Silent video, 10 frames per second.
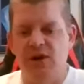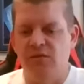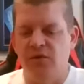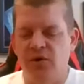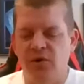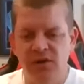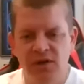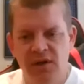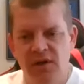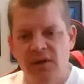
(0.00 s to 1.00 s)
helpful.
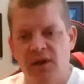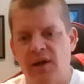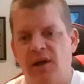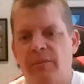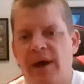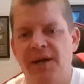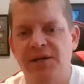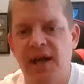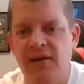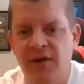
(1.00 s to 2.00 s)
I can
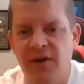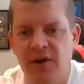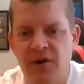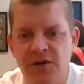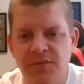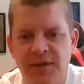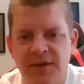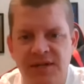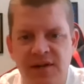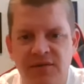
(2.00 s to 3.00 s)
imagine having encouragement
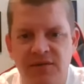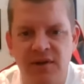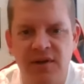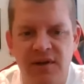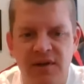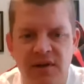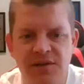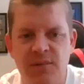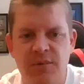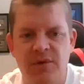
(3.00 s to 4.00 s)
is definitely a, a
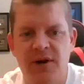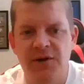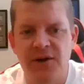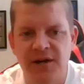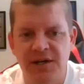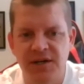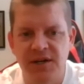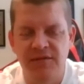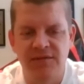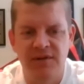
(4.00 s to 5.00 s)
step in the right direction.
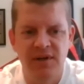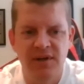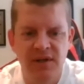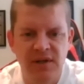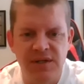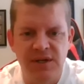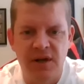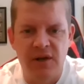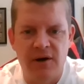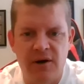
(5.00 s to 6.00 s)
I've seen
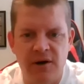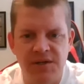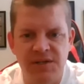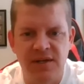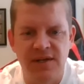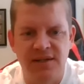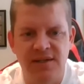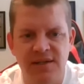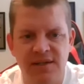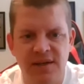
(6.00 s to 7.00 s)
other artists that
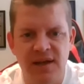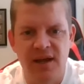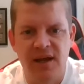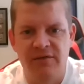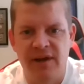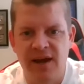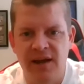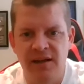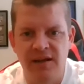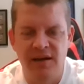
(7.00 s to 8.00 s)
have had
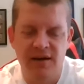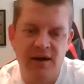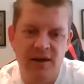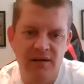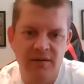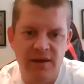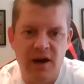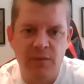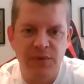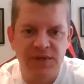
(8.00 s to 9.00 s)
it the
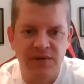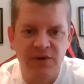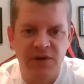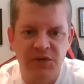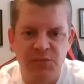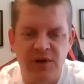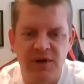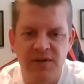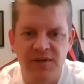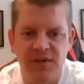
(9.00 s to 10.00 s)
opposite of your
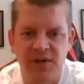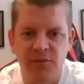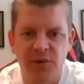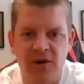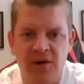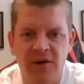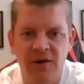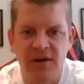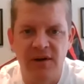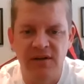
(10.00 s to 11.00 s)
experience, and it can be
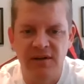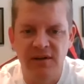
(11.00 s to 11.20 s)
hard to